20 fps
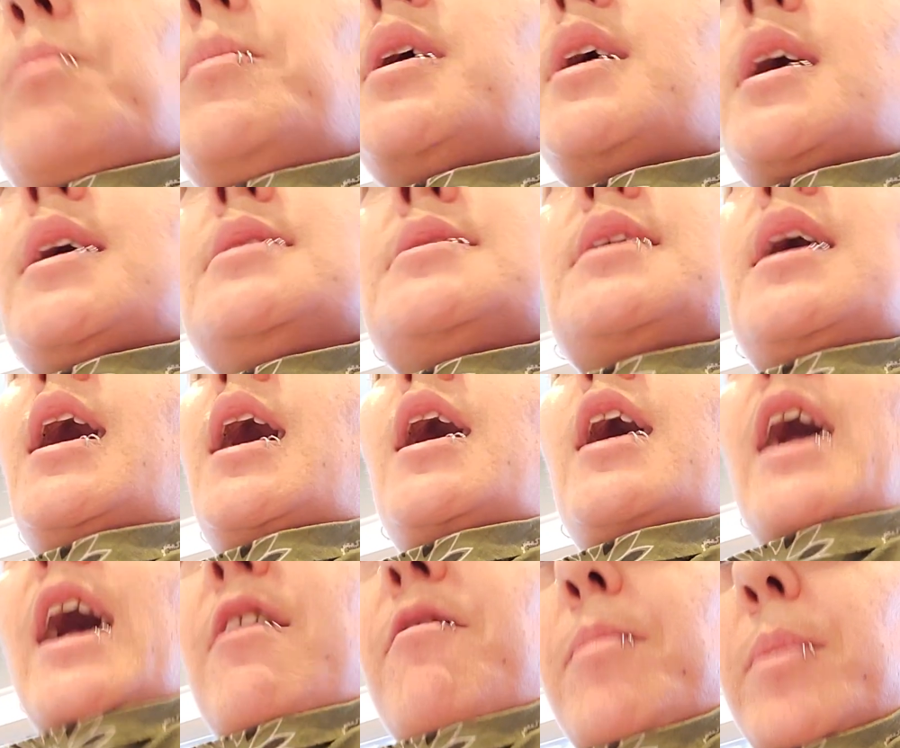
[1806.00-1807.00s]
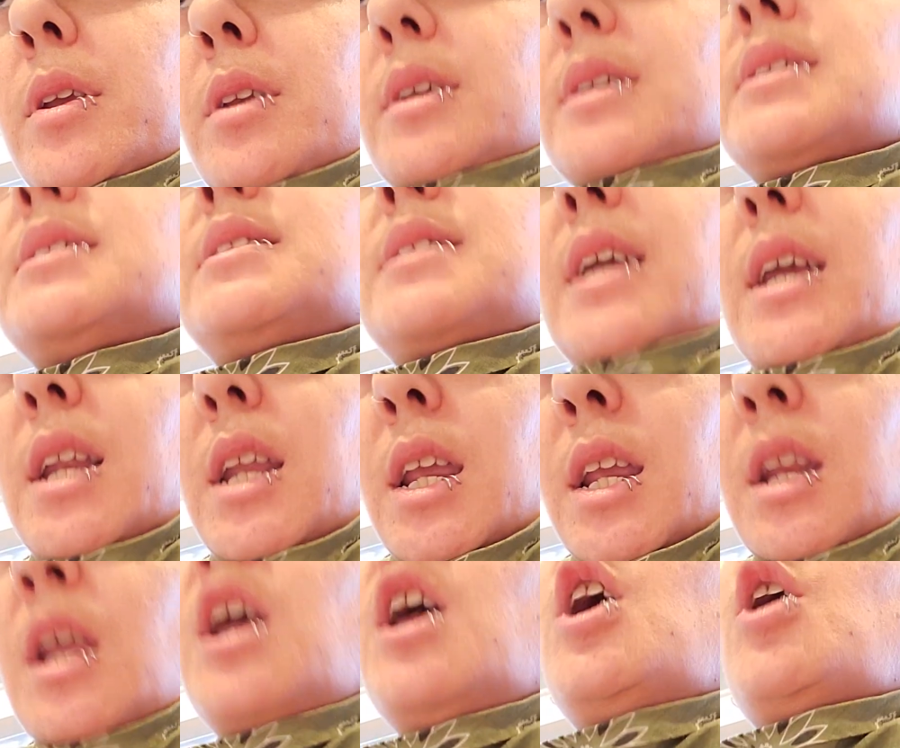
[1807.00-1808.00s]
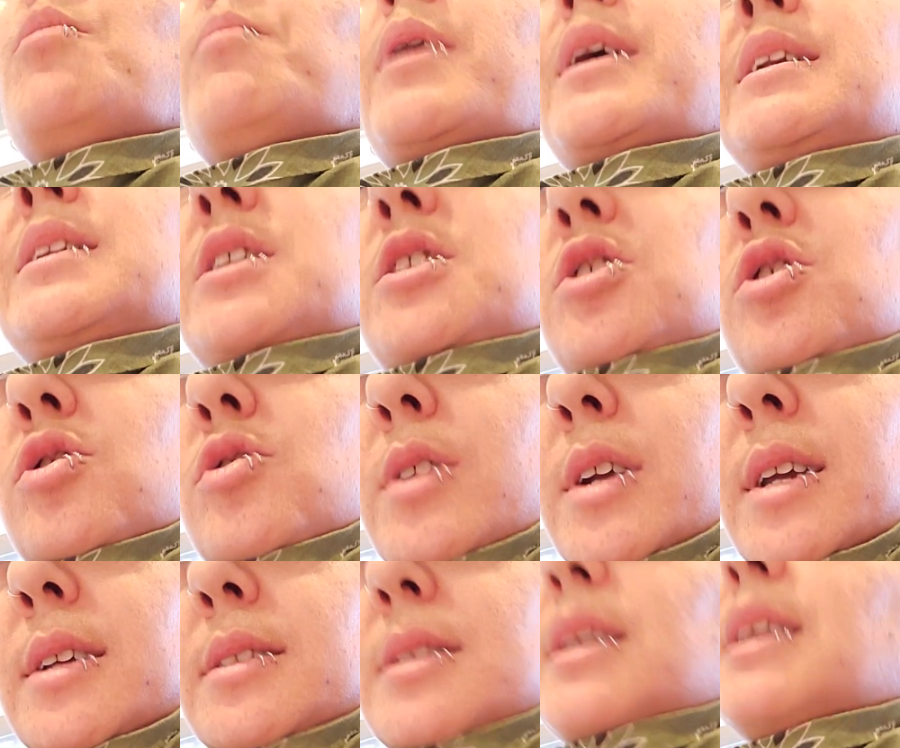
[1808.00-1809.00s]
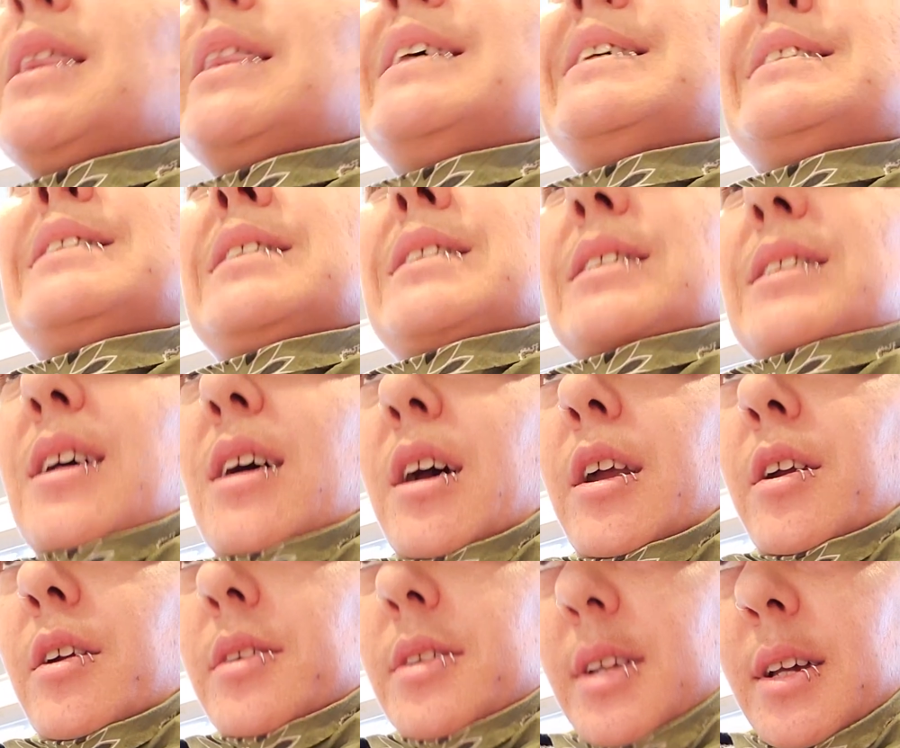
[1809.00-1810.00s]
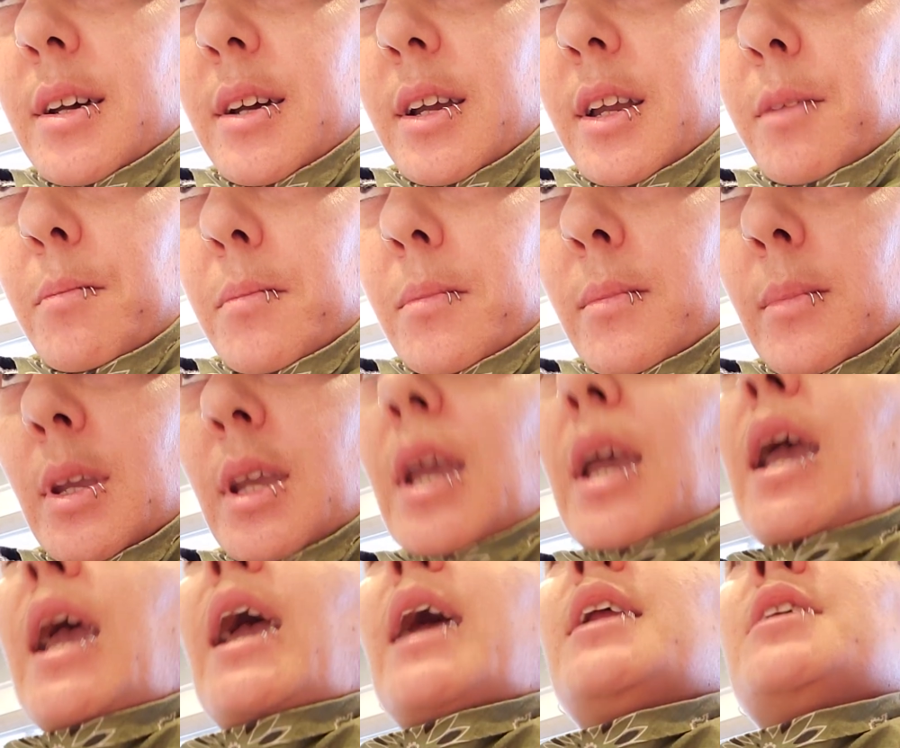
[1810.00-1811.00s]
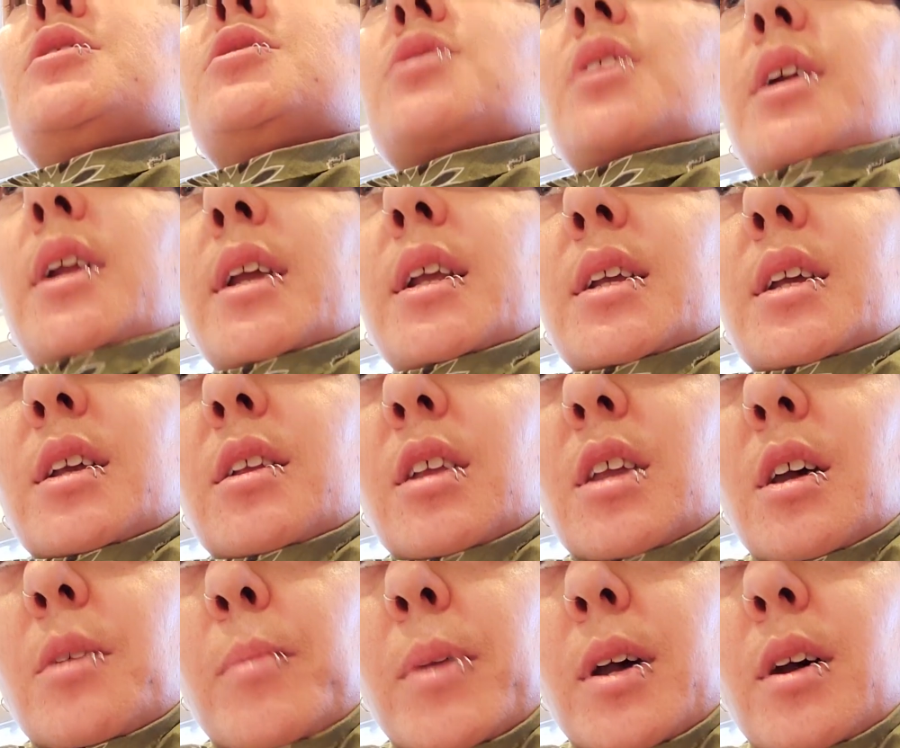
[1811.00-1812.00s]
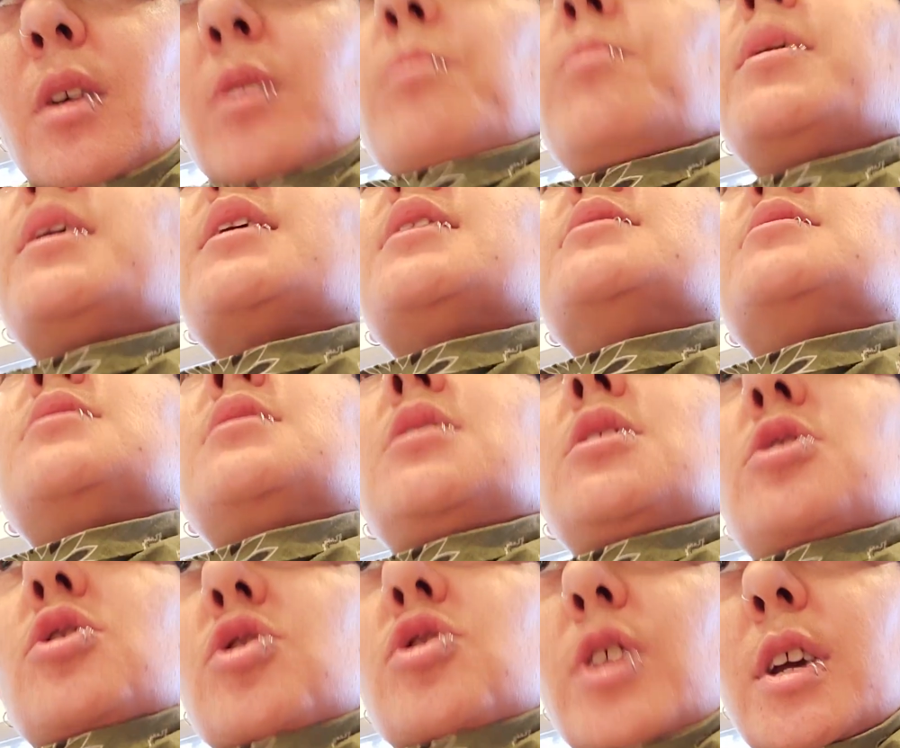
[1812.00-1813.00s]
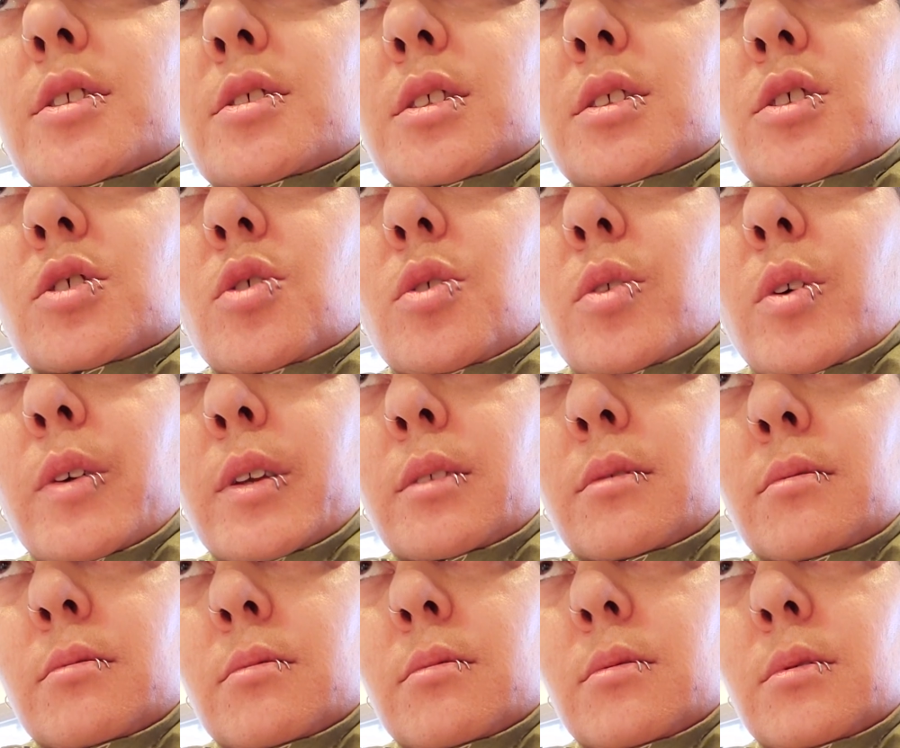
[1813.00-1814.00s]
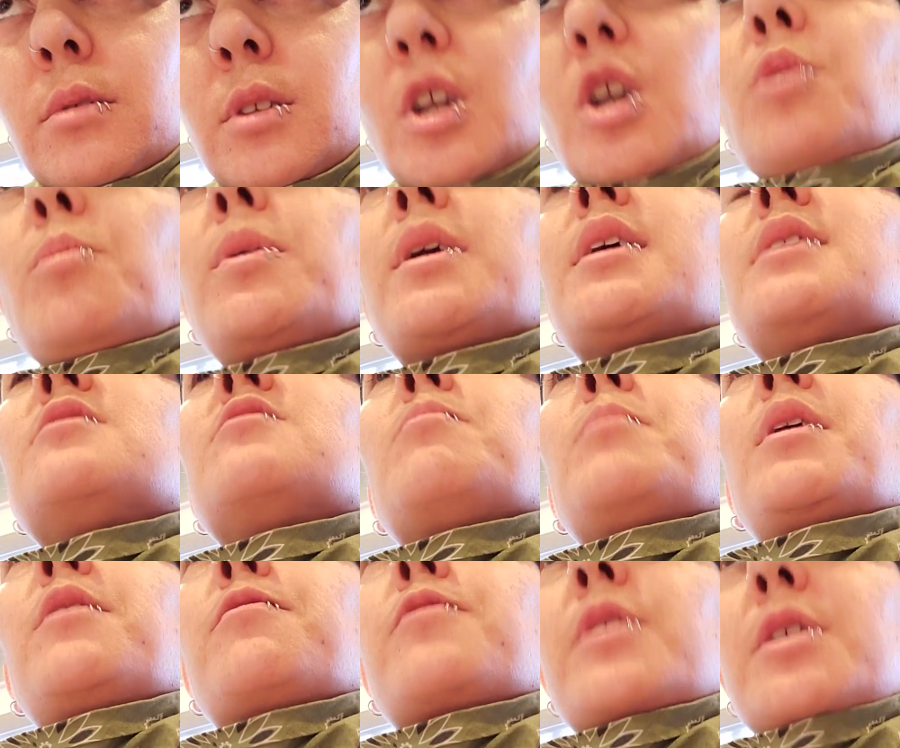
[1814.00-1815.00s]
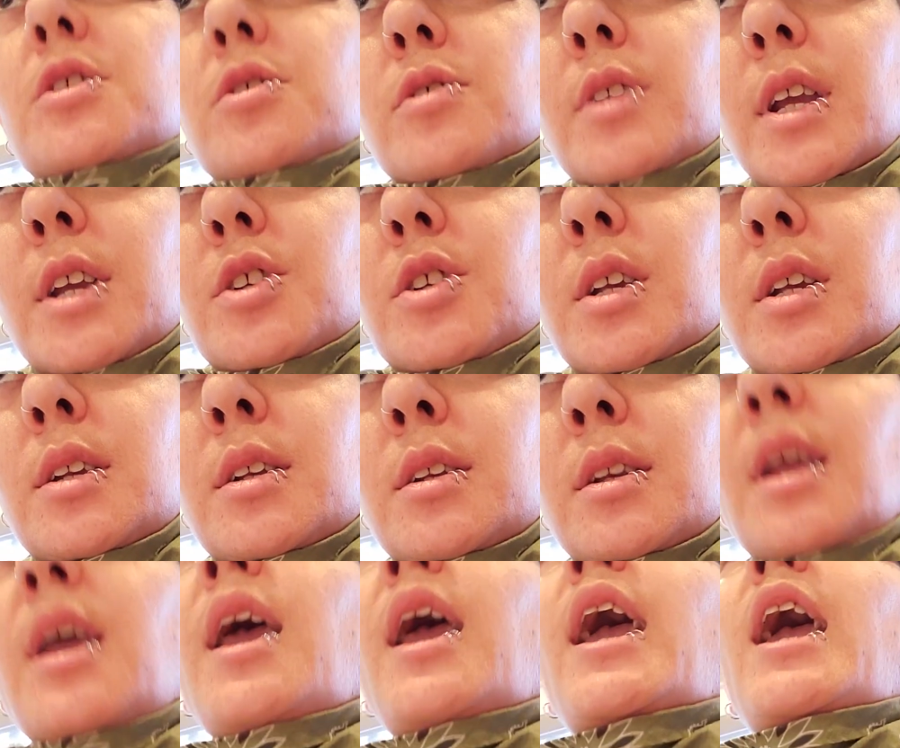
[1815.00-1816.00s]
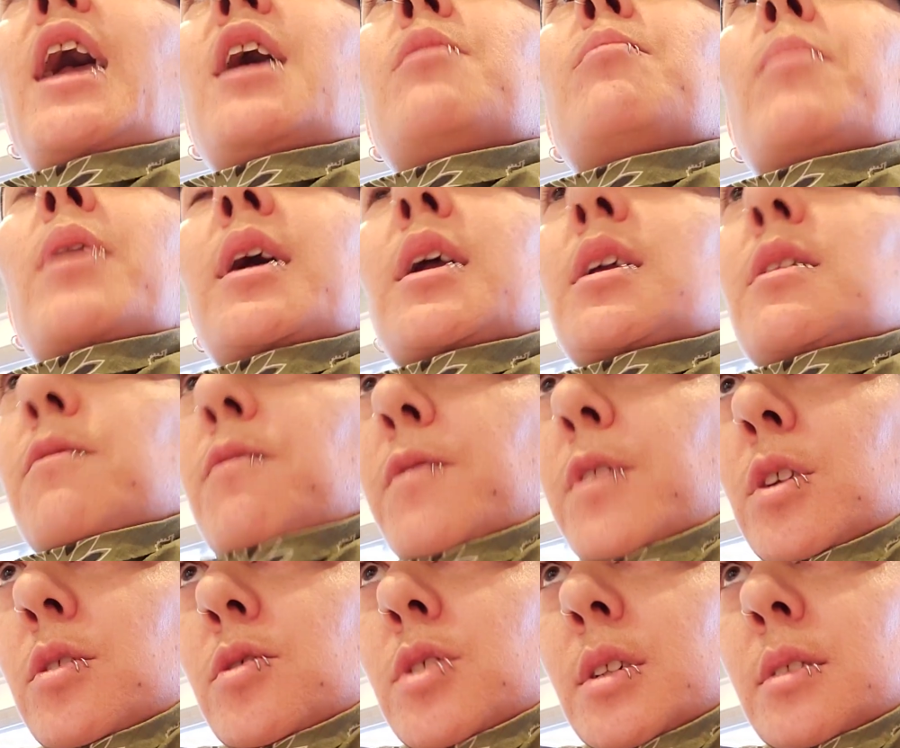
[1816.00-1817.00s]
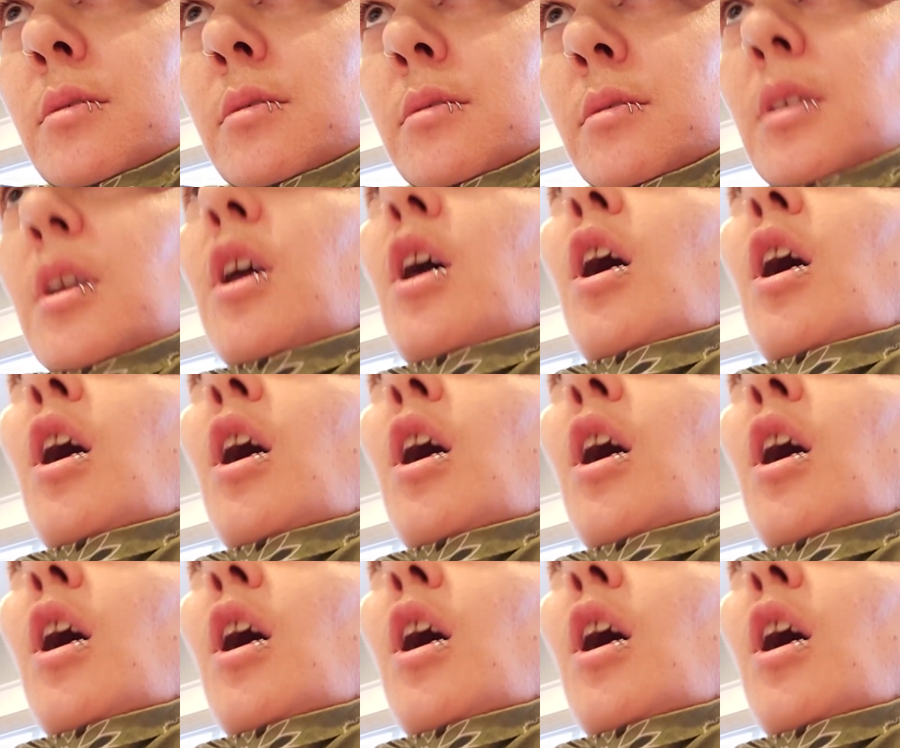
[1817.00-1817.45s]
because I have been containing my distress this entire time. It is starting to come out because the distress is growing, because of my frustration and my confusion,